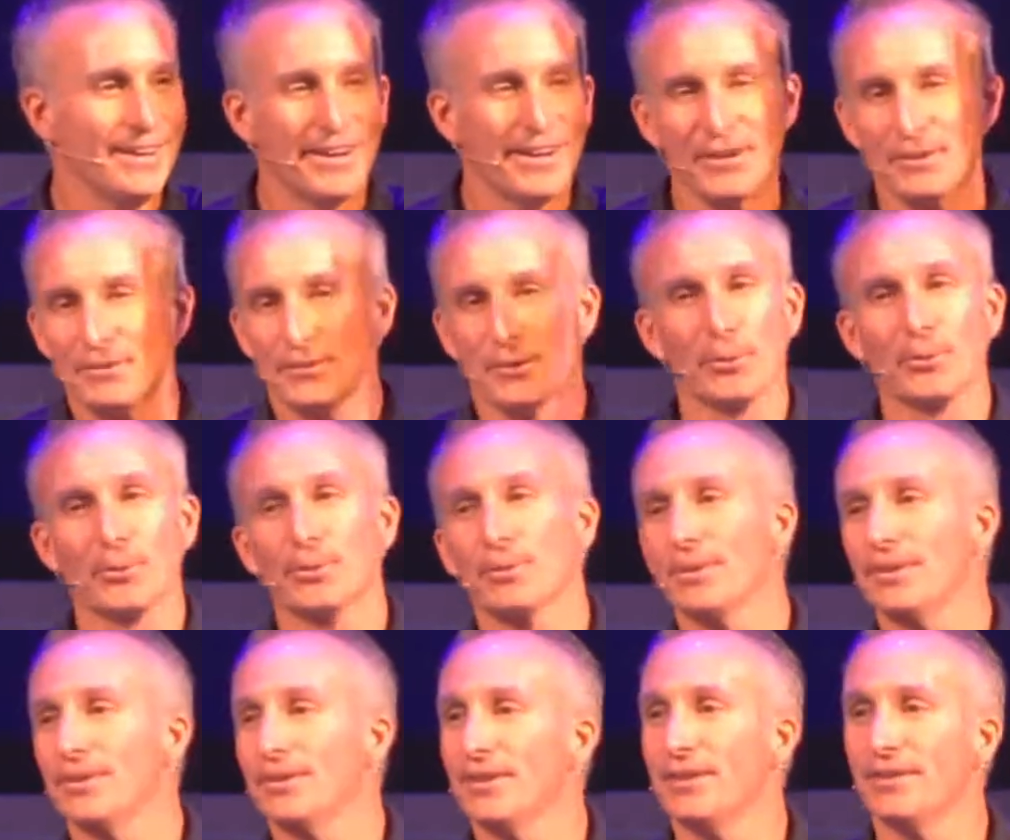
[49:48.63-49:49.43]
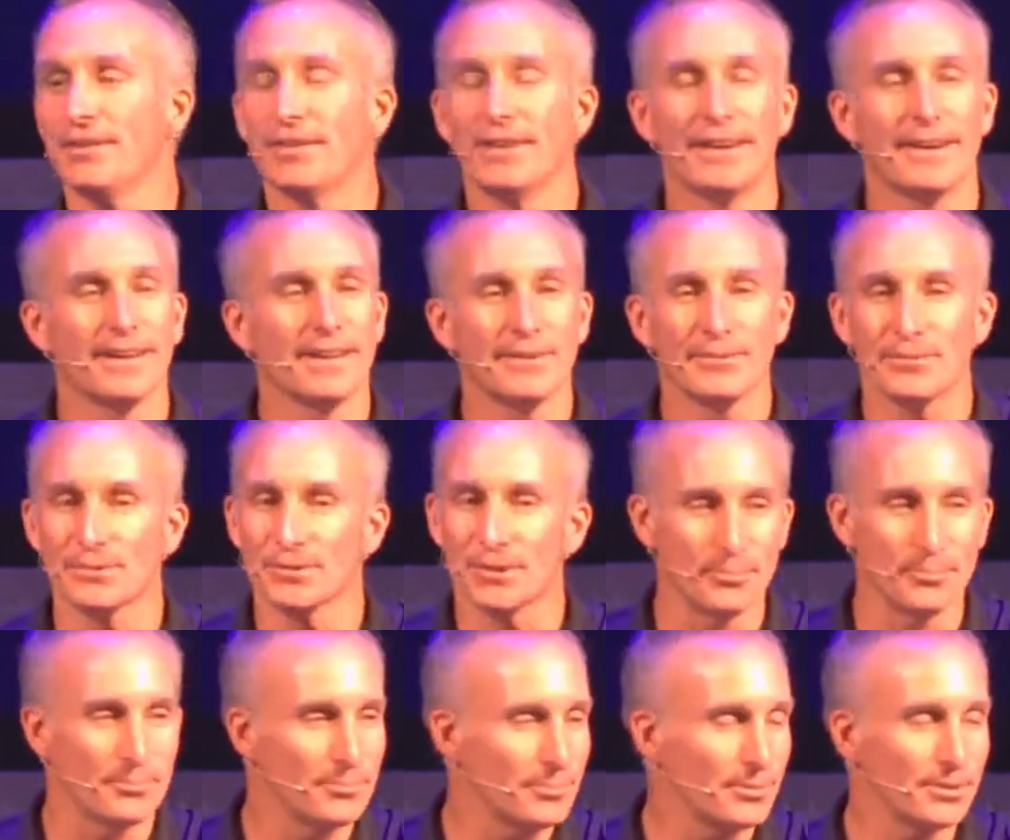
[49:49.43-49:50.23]
I totally did that. It was
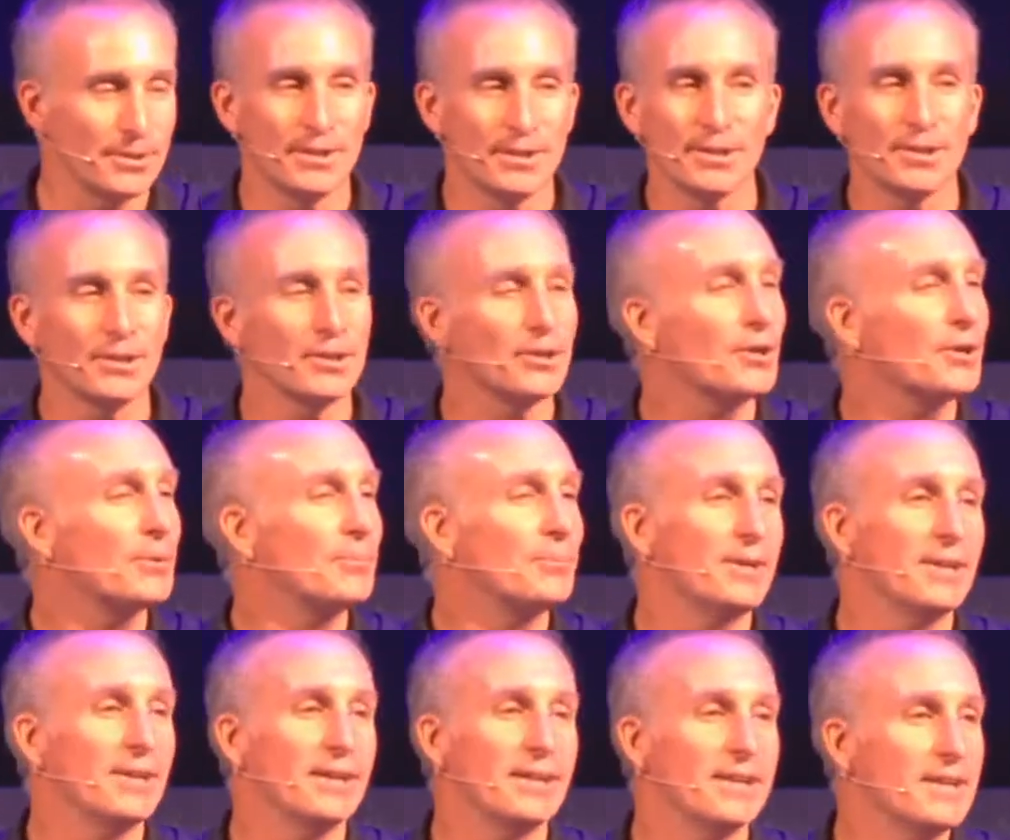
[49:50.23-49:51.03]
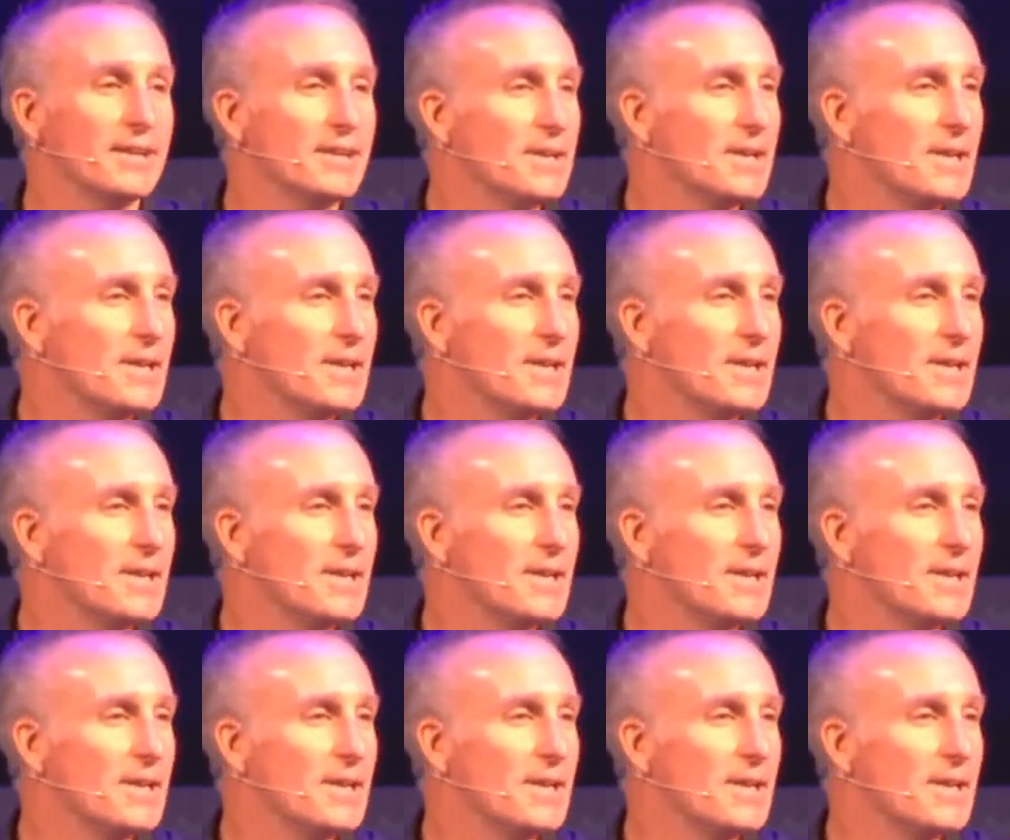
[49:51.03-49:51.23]
completely on me.